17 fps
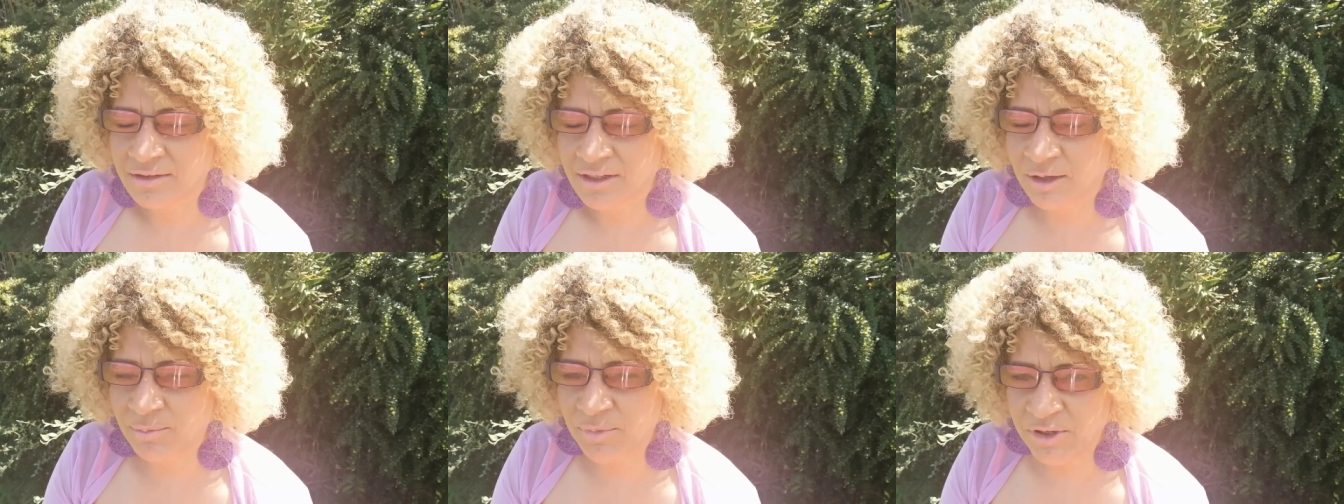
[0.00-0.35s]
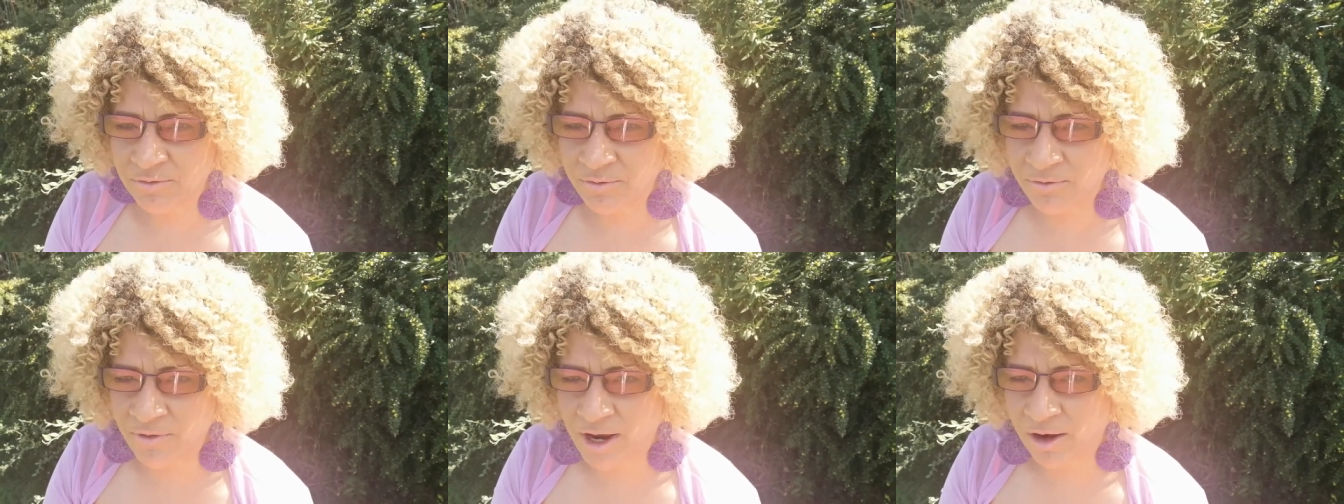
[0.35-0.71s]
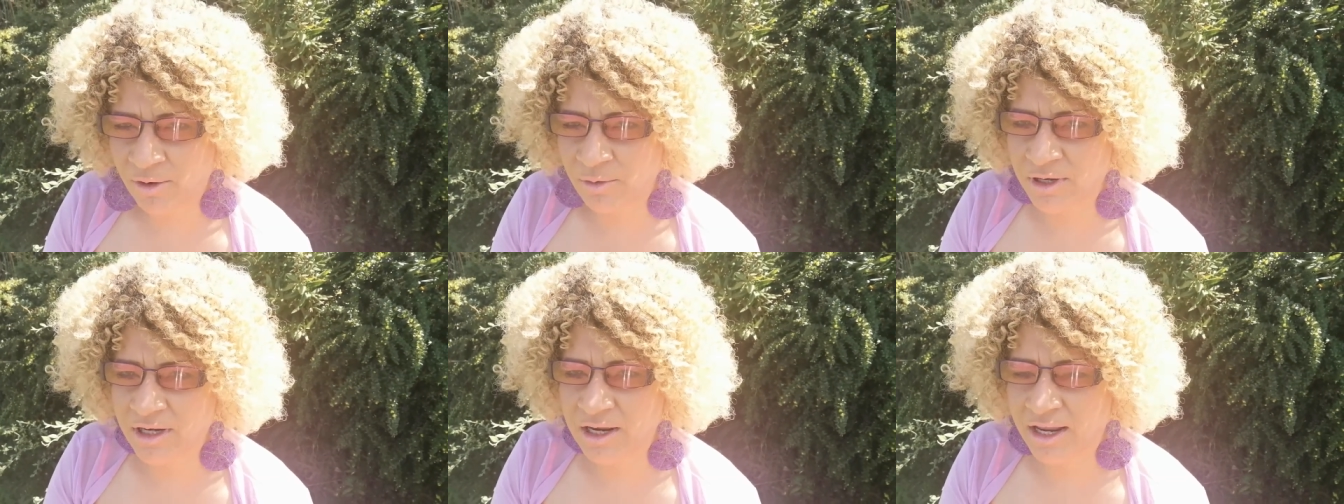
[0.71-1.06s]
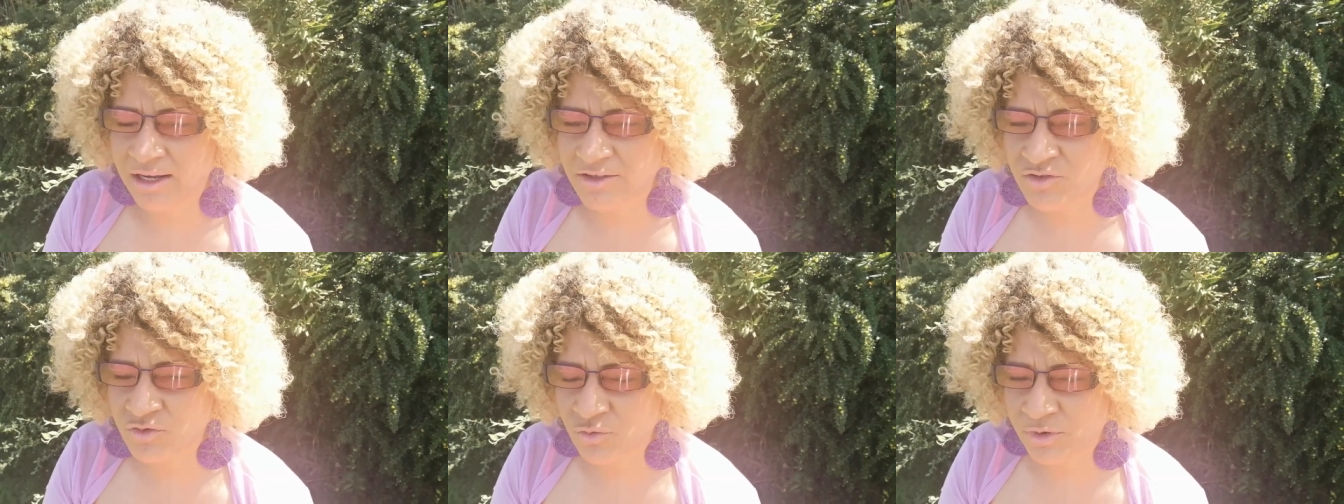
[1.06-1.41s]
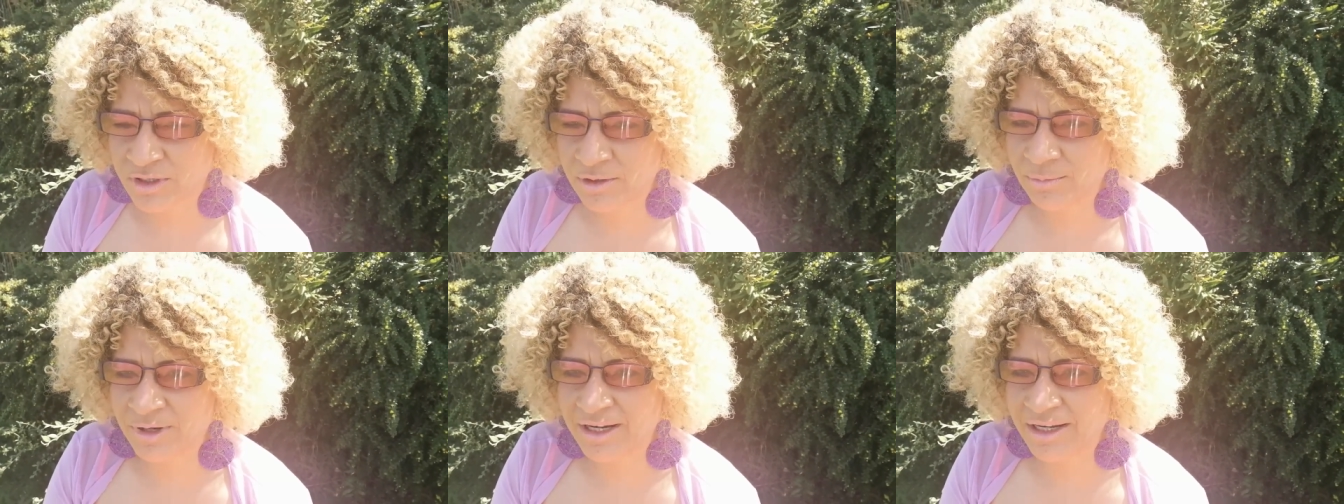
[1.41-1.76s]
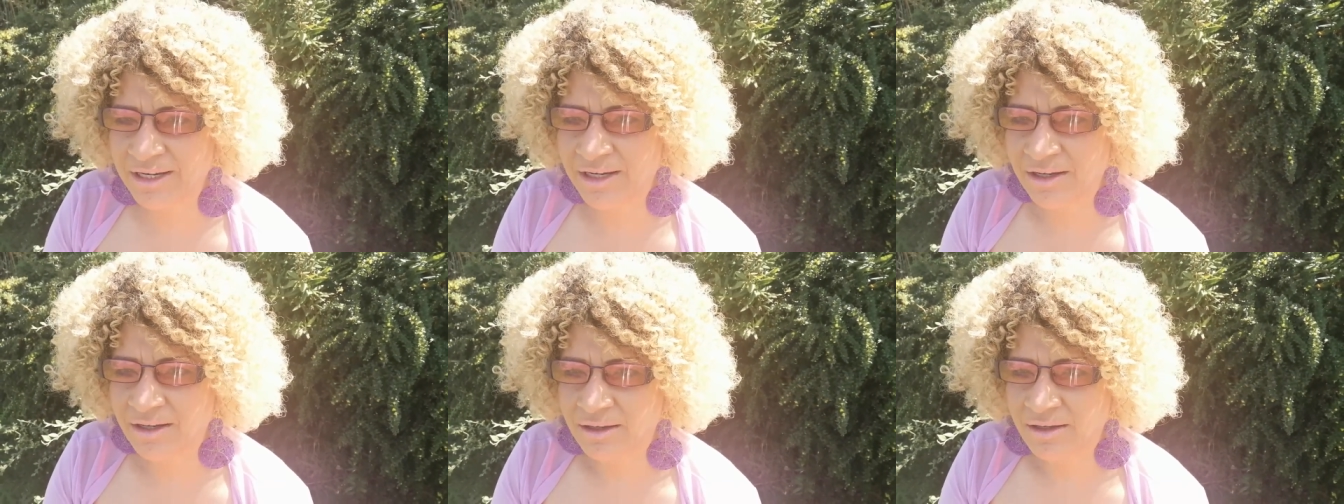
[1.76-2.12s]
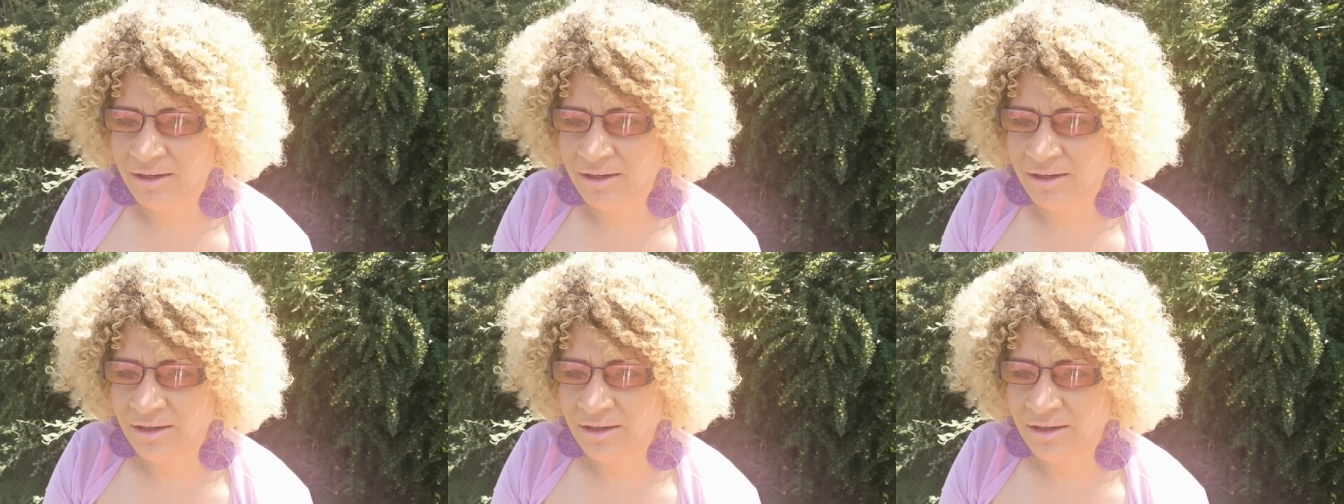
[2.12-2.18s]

can be very extremely,